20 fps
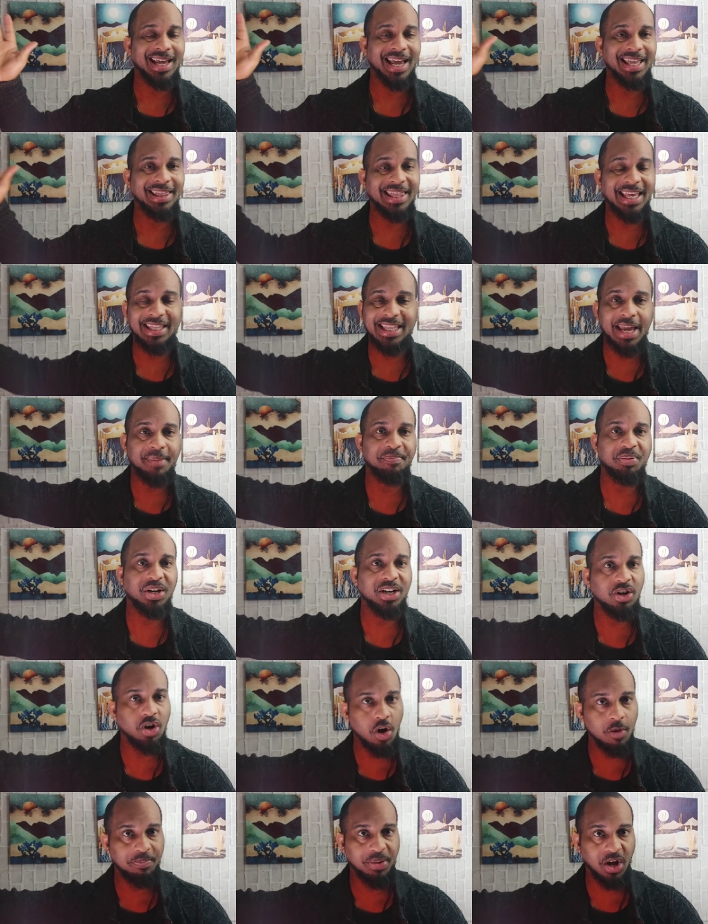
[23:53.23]
And then they put
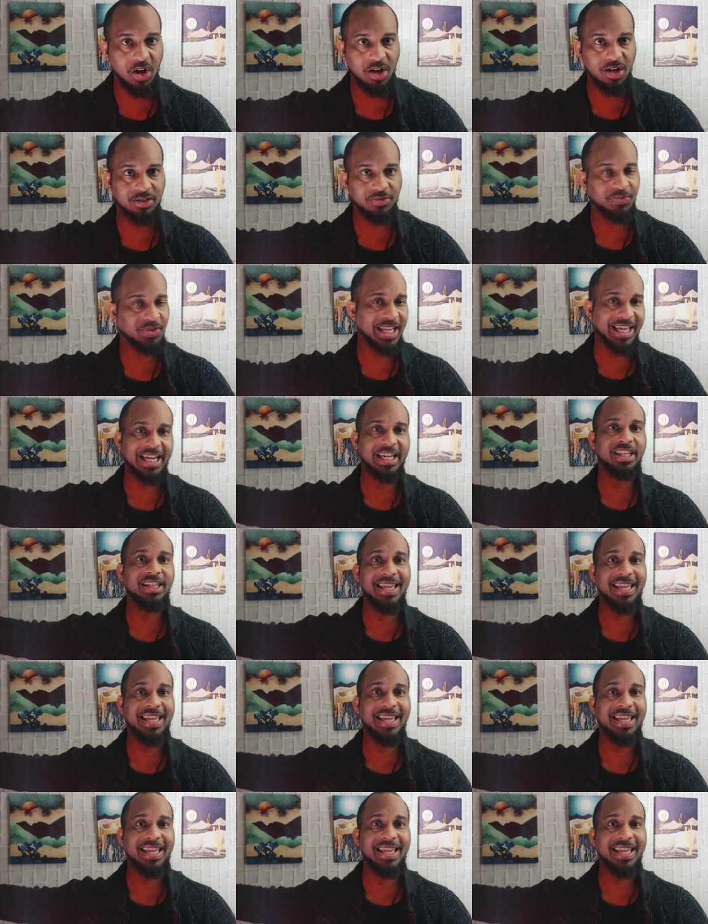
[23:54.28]
it on pause for like a